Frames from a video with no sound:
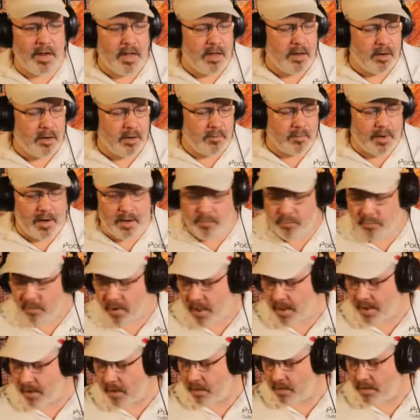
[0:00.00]
Great
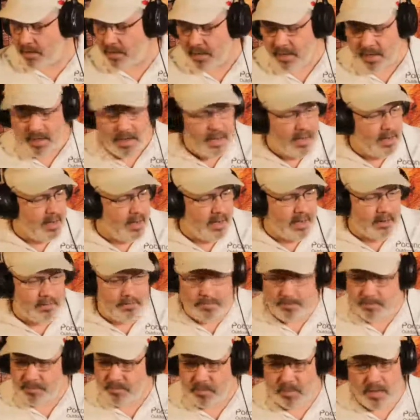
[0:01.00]
product. I
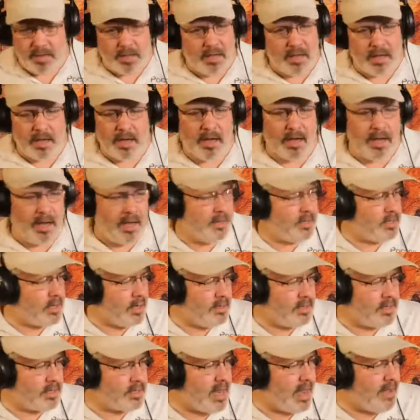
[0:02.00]

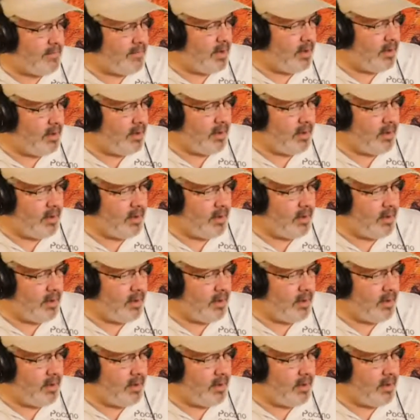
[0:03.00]
just have I